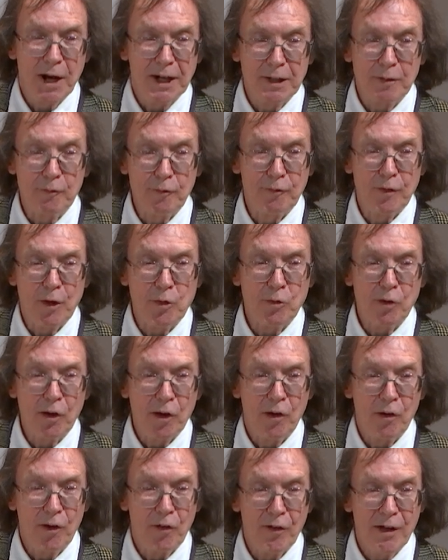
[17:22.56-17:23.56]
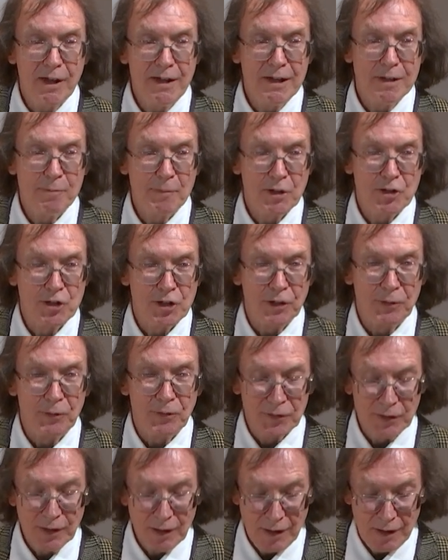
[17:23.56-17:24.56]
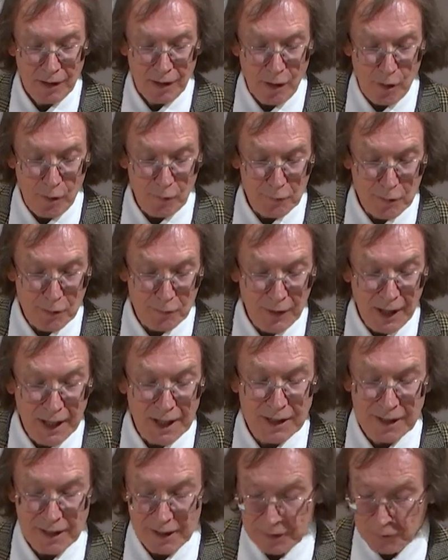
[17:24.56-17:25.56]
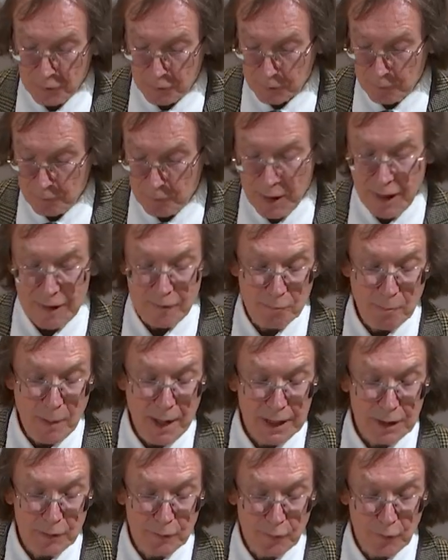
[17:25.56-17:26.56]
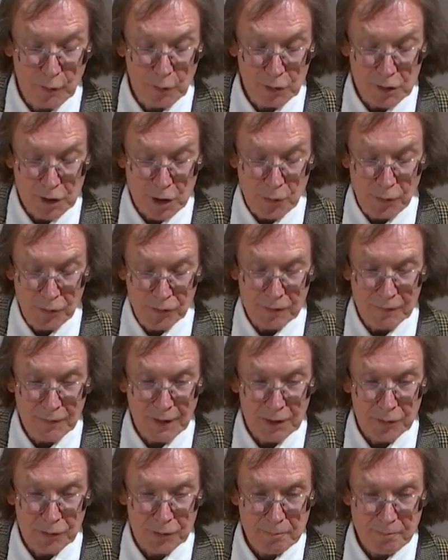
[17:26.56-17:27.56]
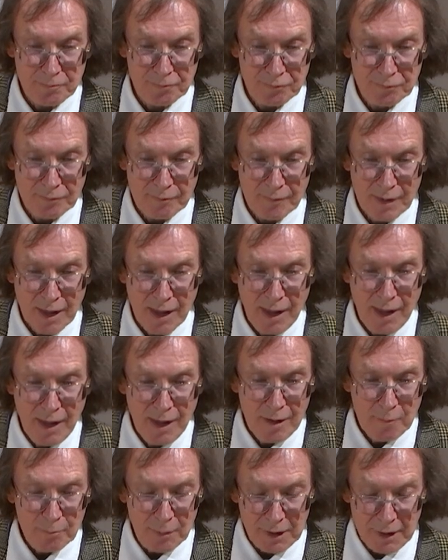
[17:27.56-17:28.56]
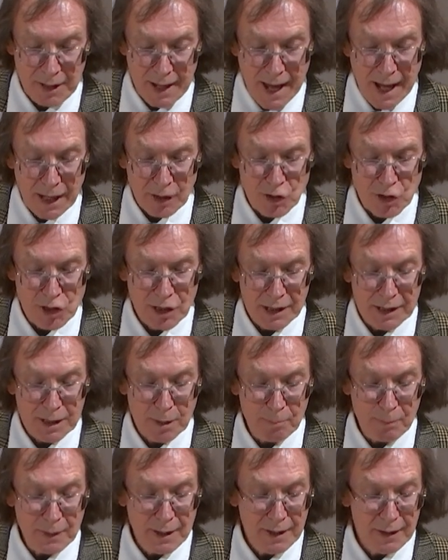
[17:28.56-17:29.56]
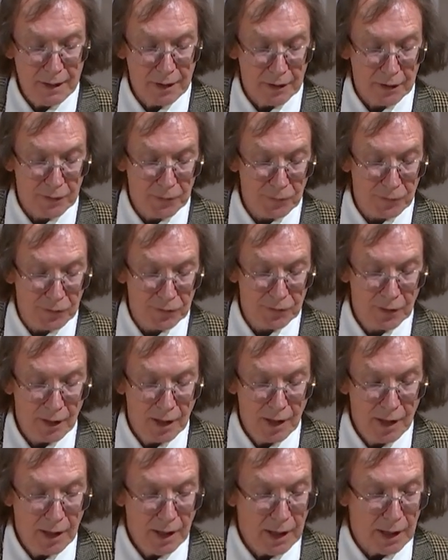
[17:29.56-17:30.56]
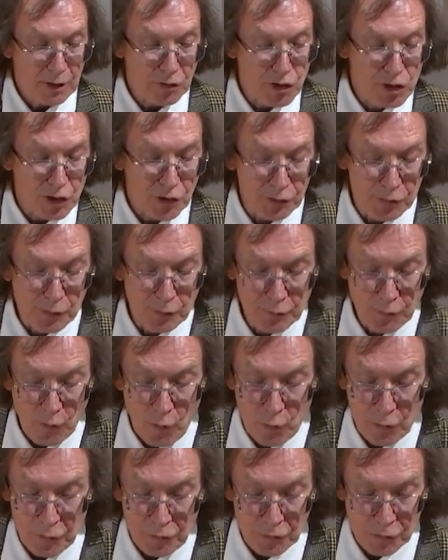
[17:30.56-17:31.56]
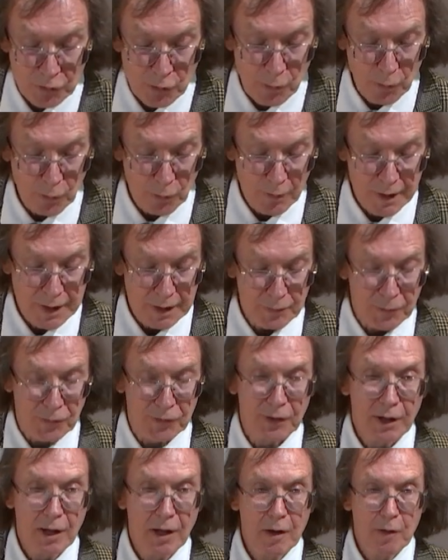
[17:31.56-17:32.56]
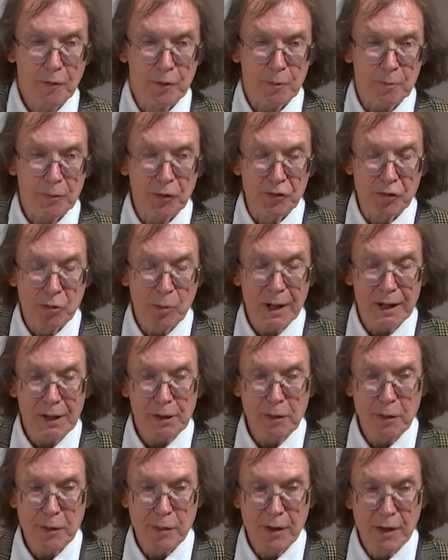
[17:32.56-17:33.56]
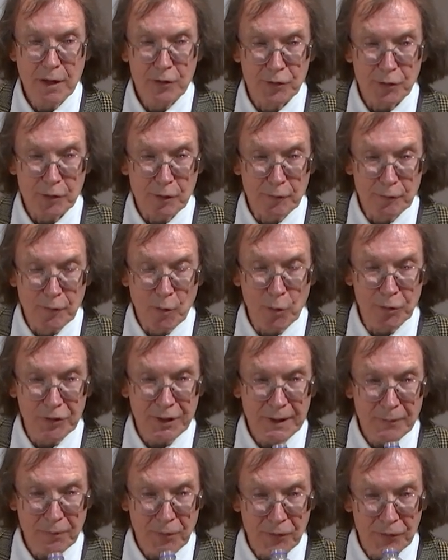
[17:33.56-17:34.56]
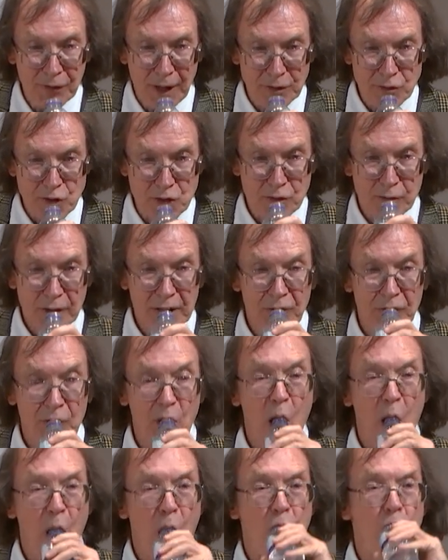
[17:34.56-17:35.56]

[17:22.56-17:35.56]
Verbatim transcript: running folk horror images of the Vikings, and they've made full use of it. But it actually appears in just four stories from the twelfth to the fourteenth centuries.